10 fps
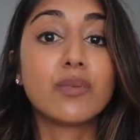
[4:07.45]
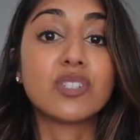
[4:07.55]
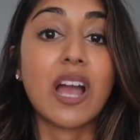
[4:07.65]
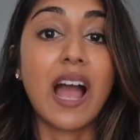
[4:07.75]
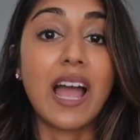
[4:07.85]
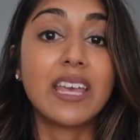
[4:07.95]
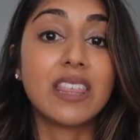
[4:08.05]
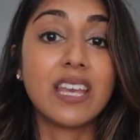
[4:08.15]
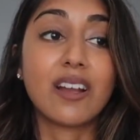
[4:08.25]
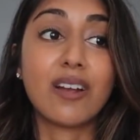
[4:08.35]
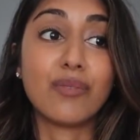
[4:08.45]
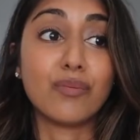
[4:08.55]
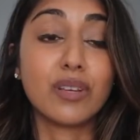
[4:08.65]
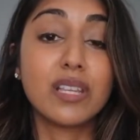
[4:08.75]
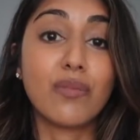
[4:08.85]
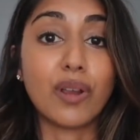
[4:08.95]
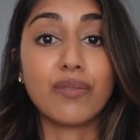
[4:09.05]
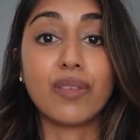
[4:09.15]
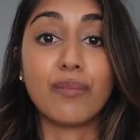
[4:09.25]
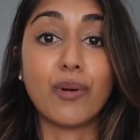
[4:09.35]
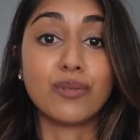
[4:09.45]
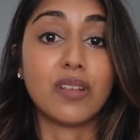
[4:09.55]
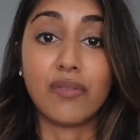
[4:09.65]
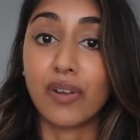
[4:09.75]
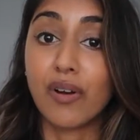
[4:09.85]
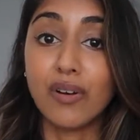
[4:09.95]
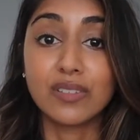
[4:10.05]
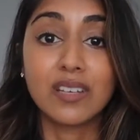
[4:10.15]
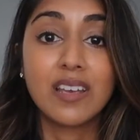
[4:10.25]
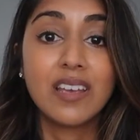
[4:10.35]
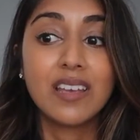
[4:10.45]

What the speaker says: which I think are really one of the most difficult